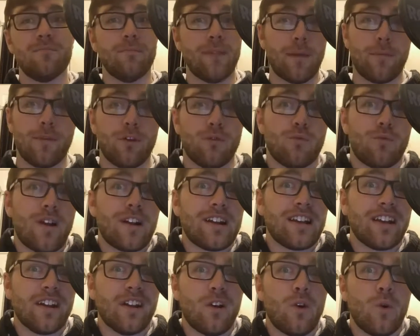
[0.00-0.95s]
Maybe
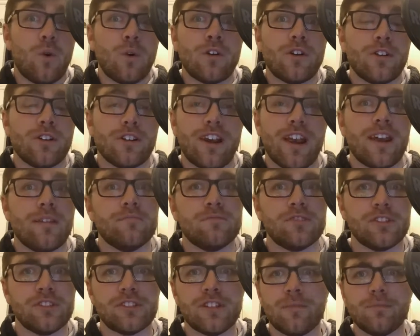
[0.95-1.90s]
running horror
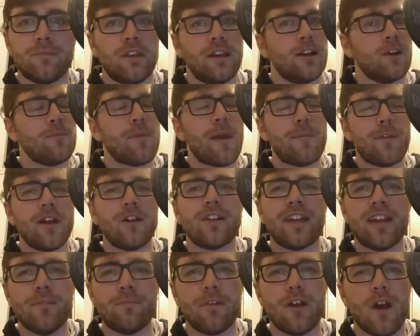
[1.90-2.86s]
games or something, or maybe I'll
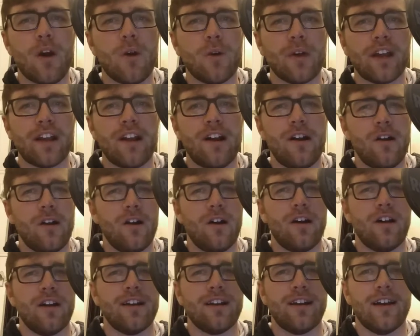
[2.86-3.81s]
keep going
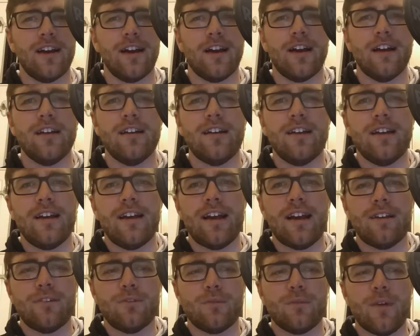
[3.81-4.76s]
on
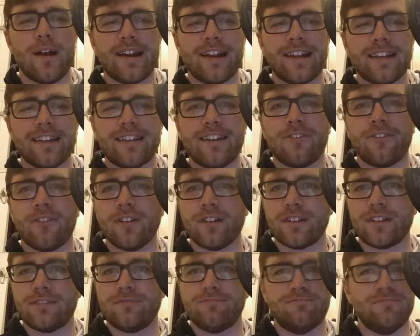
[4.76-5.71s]
running
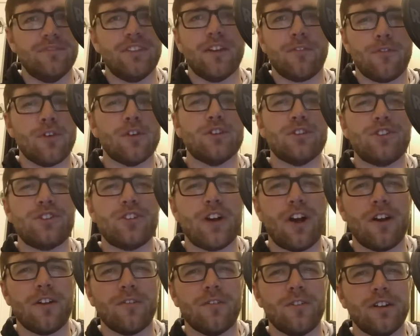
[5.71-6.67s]
different
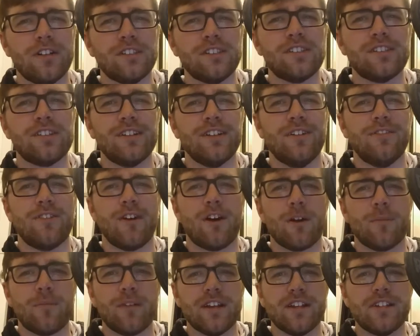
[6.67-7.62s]
genres of
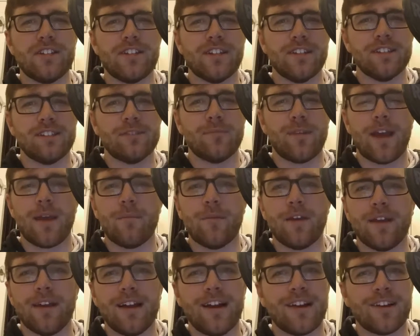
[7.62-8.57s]
RPGs,
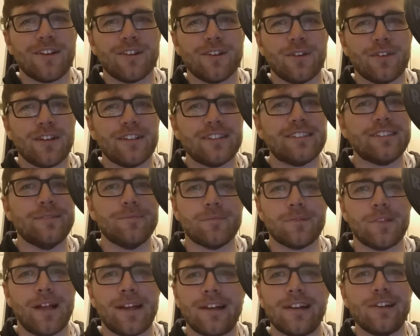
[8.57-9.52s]
maybe. I don't know, that
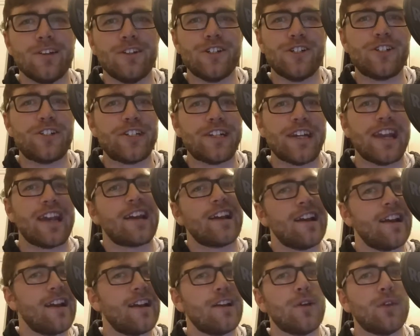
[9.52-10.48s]
seems like a good
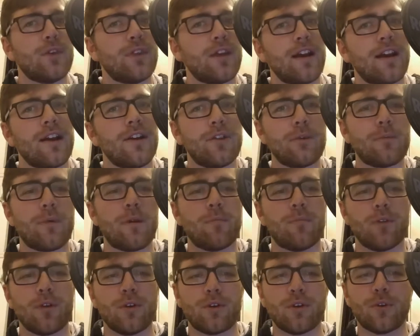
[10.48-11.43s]
shtick. I don't think other
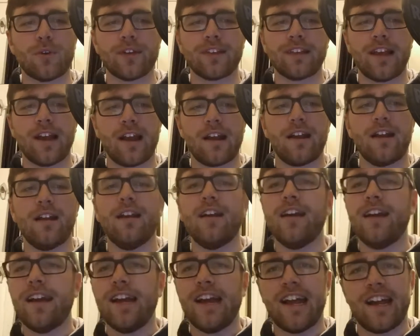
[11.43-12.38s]
people are doing that,
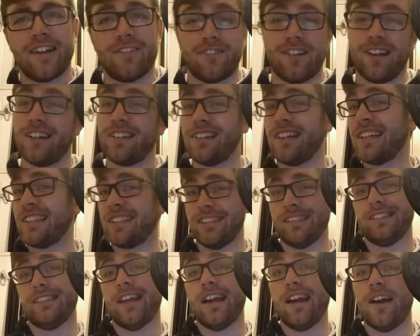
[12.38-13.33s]
and I've got a lot
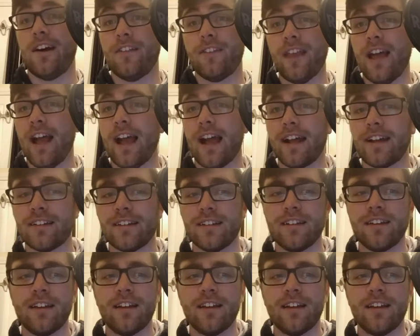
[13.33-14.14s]
to say on that.